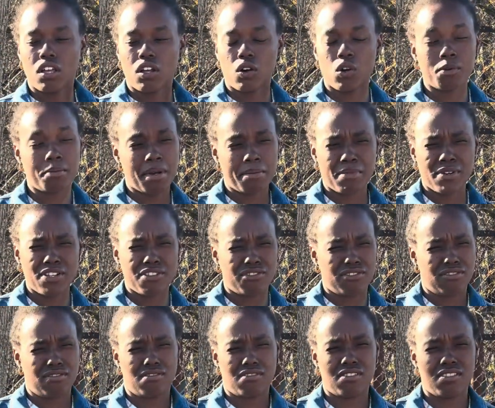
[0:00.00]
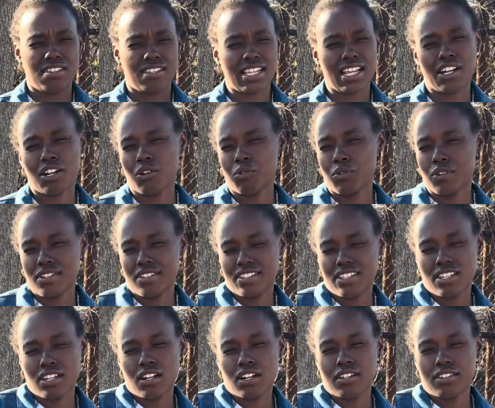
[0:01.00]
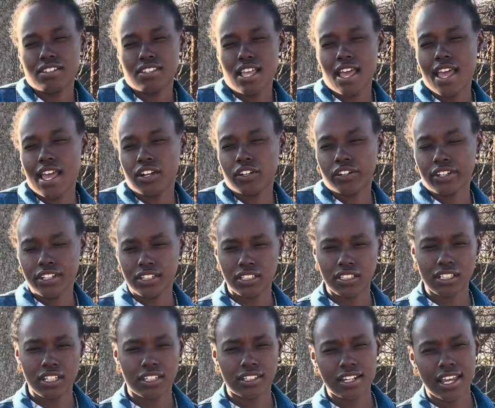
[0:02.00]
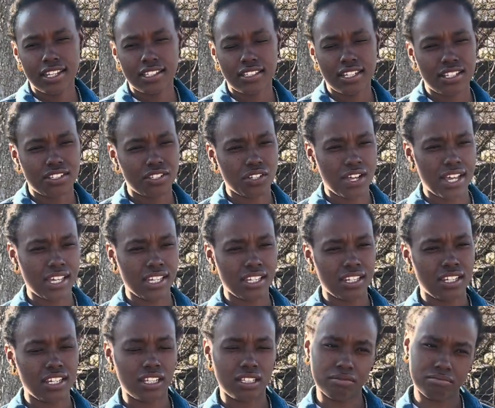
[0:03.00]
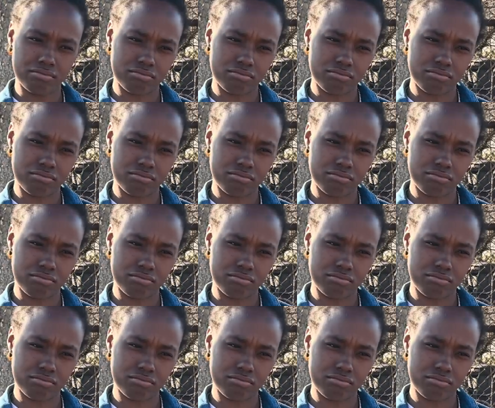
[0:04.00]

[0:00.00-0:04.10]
or my mother, because I don't want to see her sad or anything like that. So I end up